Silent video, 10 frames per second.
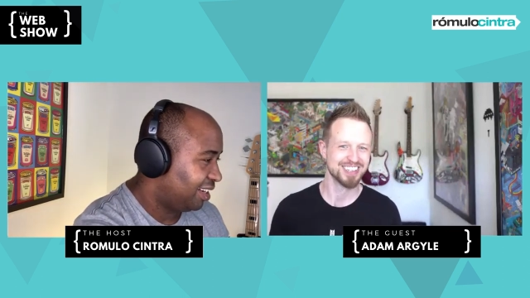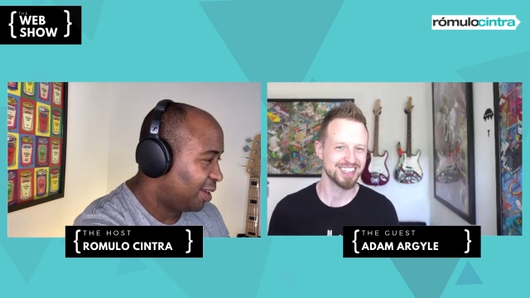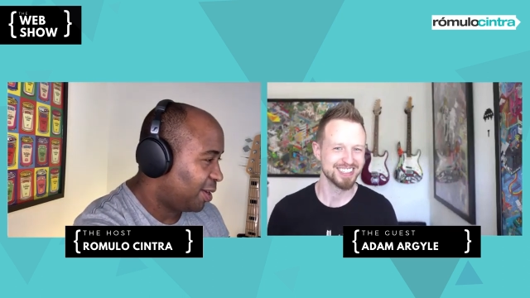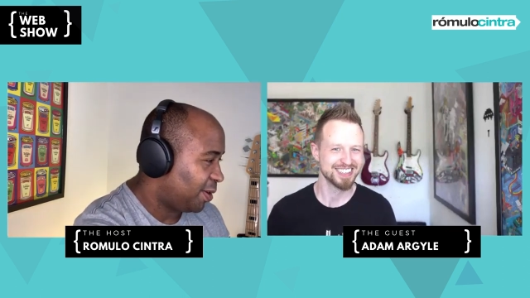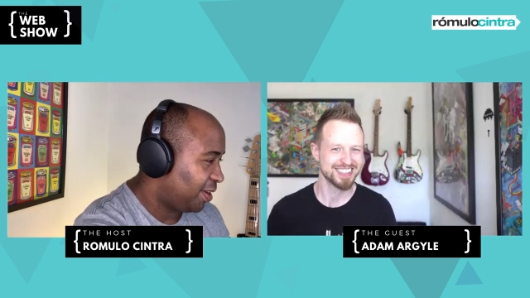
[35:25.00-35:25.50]

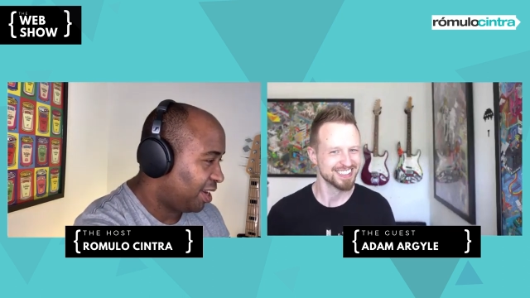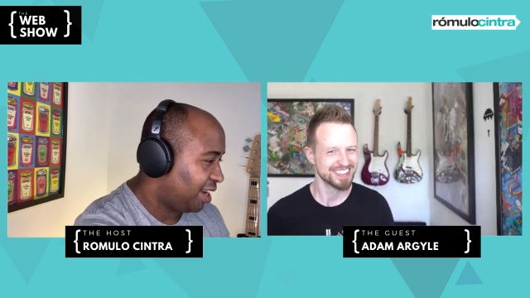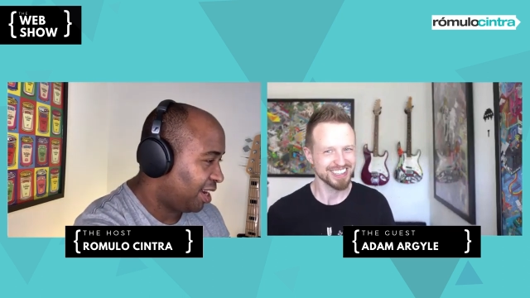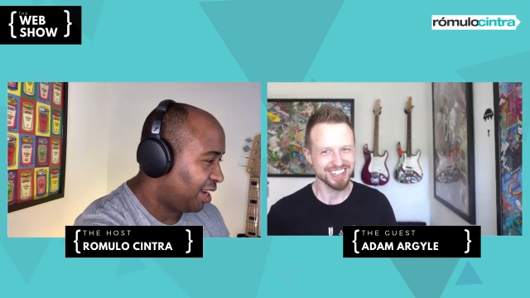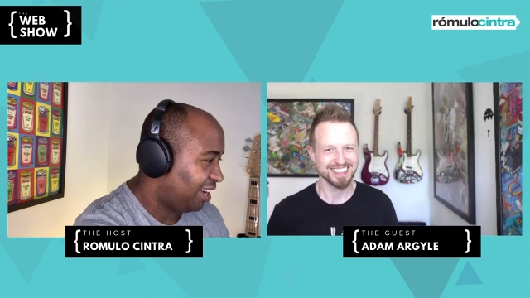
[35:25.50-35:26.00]

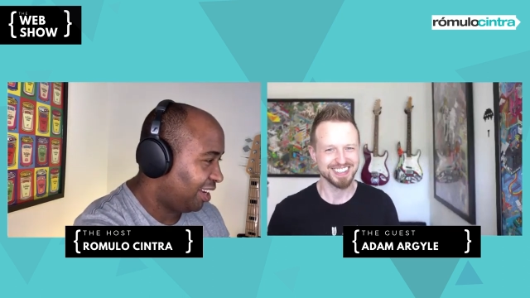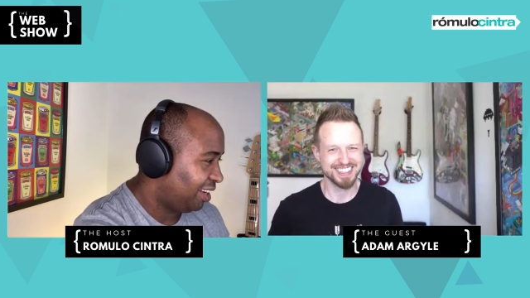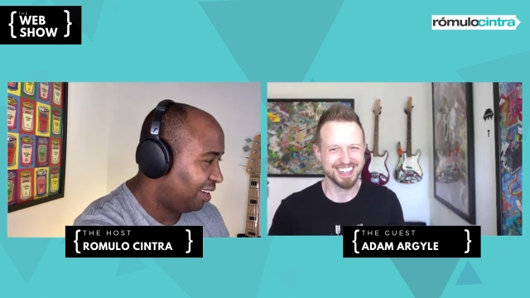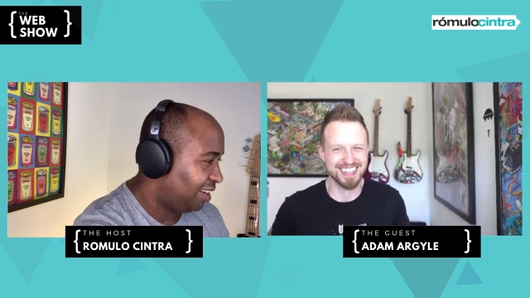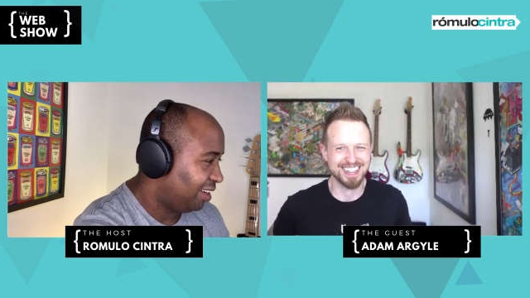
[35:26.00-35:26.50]
Speaker 1: okay,
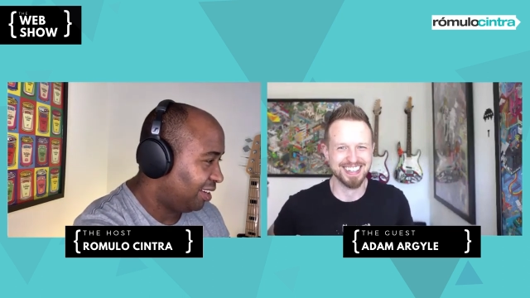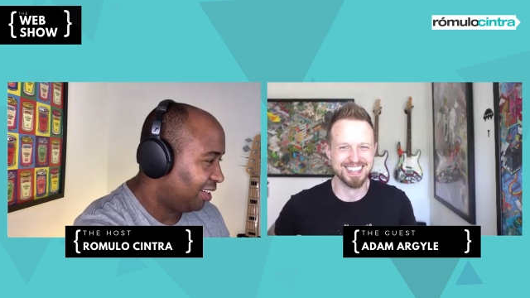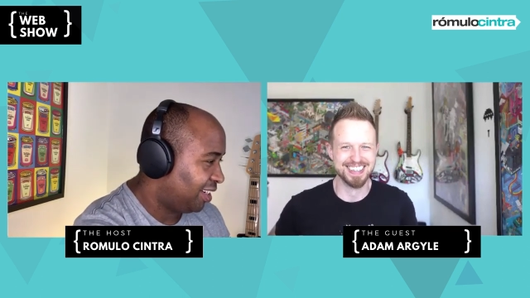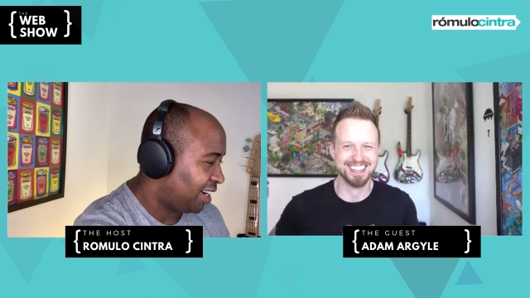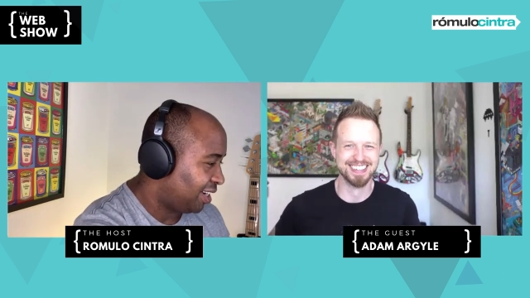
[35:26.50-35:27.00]

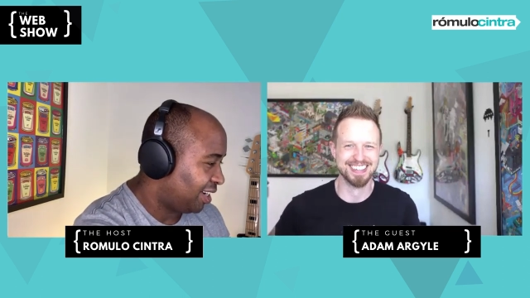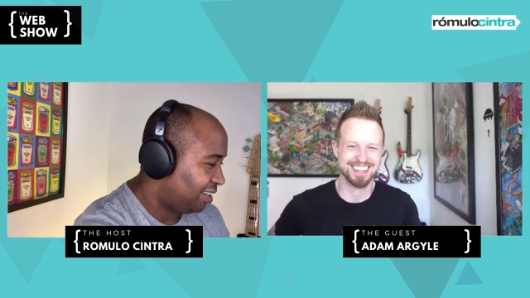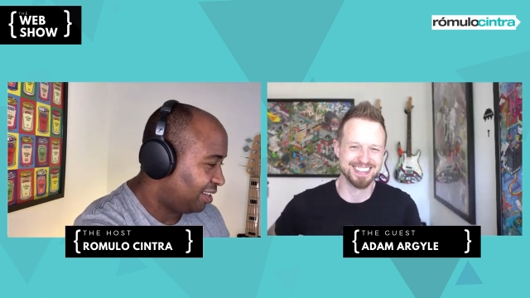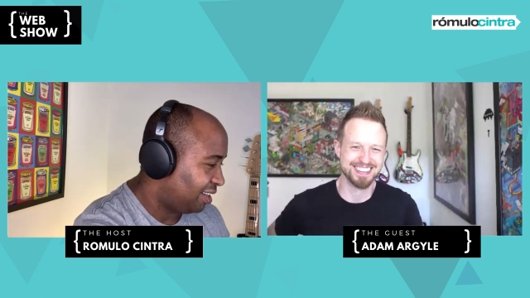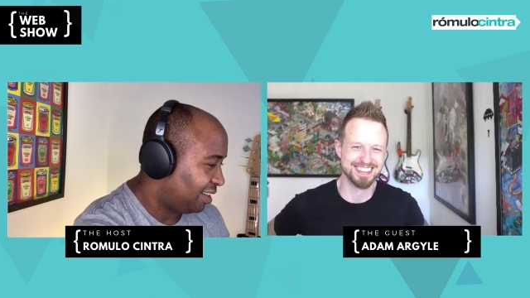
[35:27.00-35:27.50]

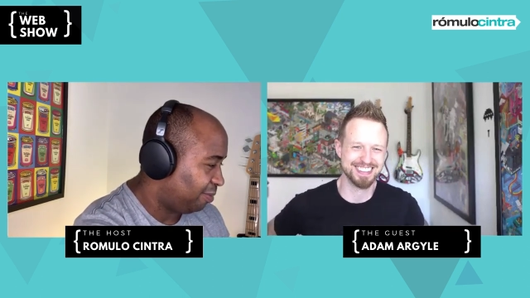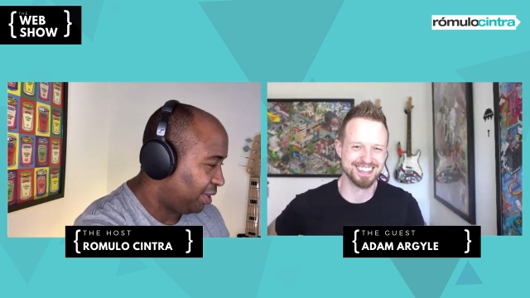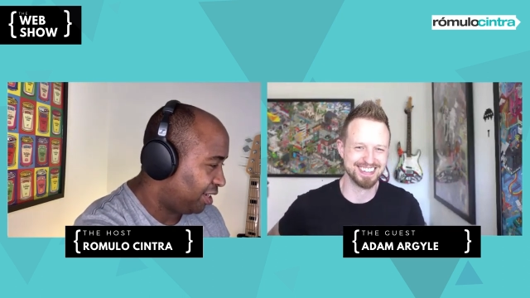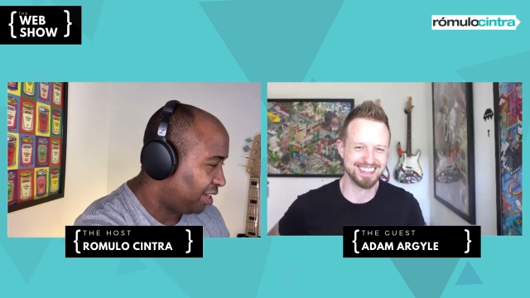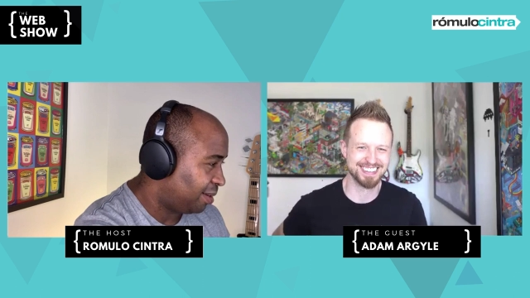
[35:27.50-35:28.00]
just let me
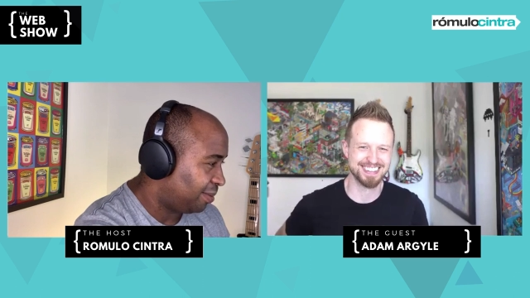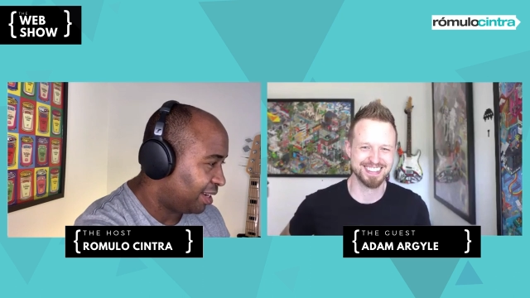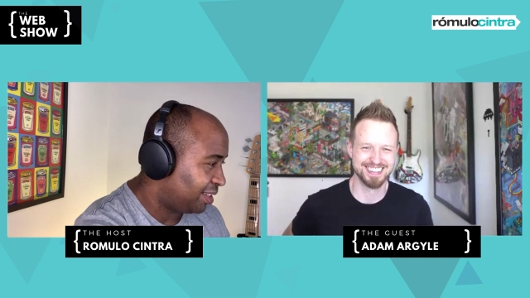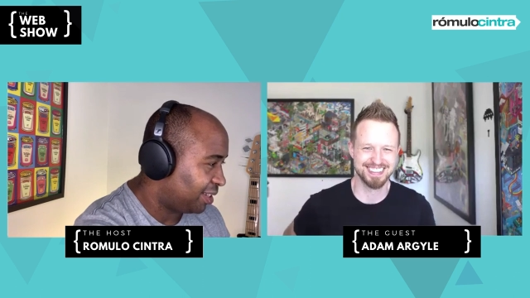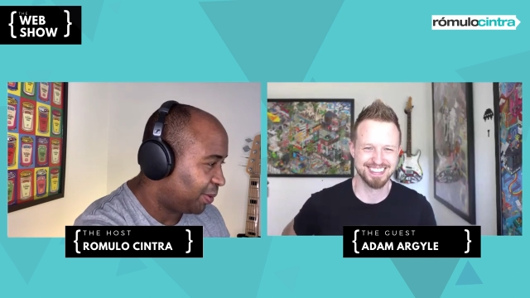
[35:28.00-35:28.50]
share
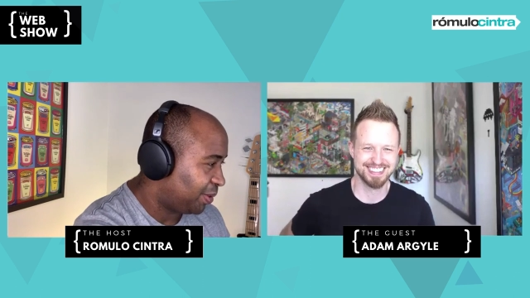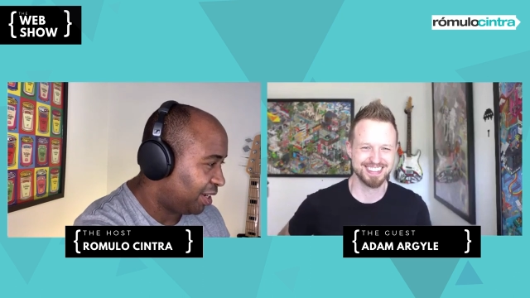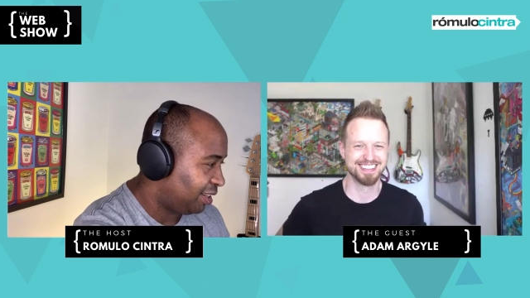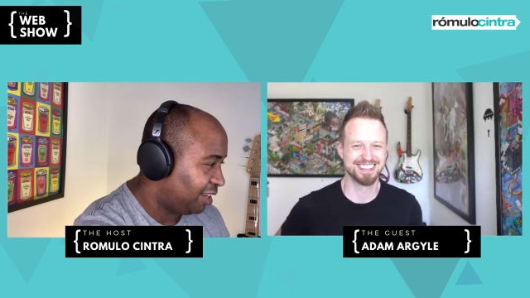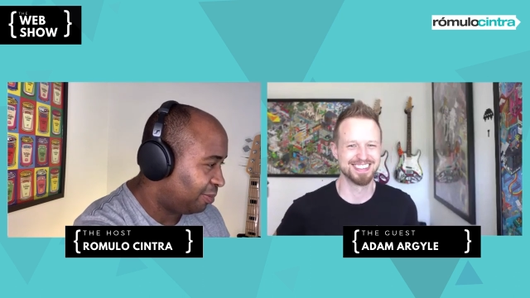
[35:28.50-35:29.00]
my
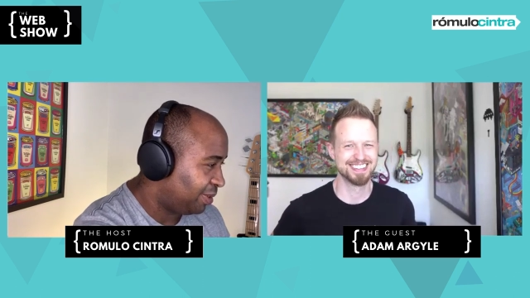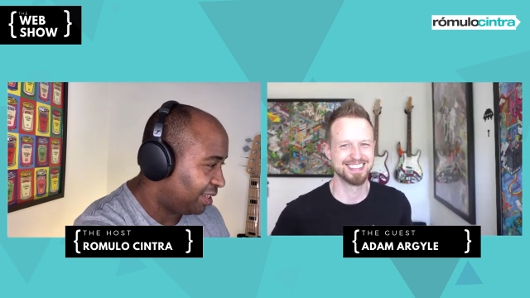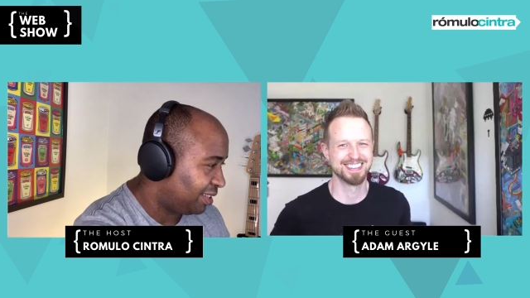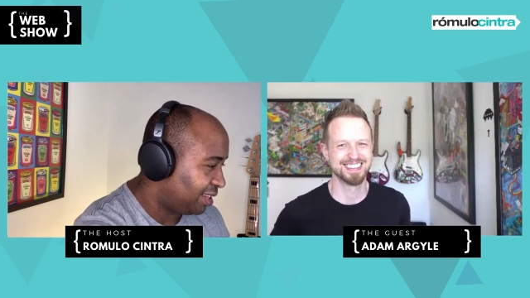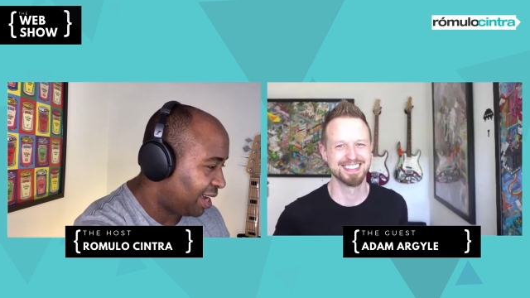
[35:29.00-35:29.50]
screen. Give me a
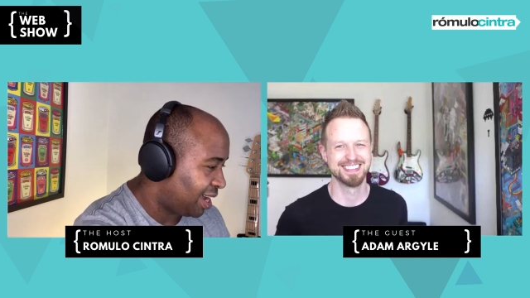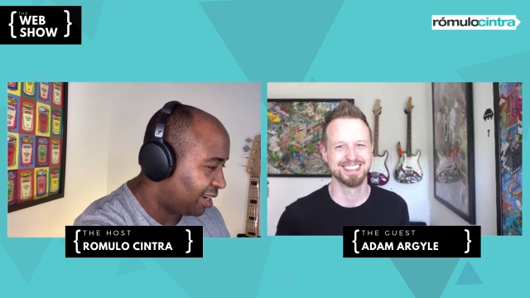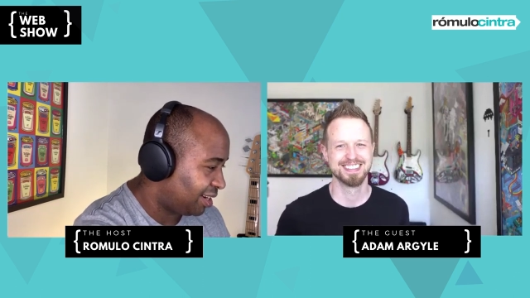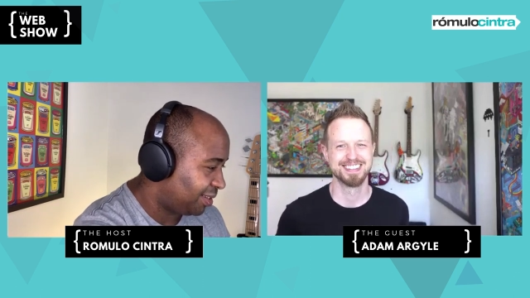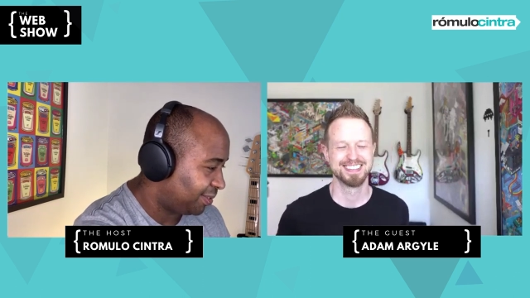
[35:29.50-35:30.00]

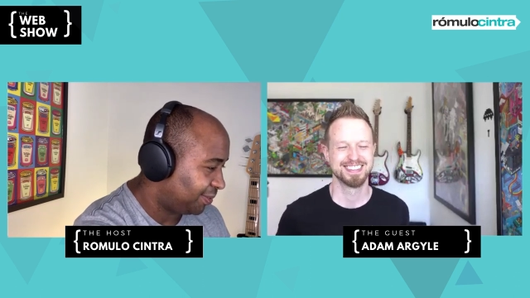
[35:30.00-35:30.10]
sec.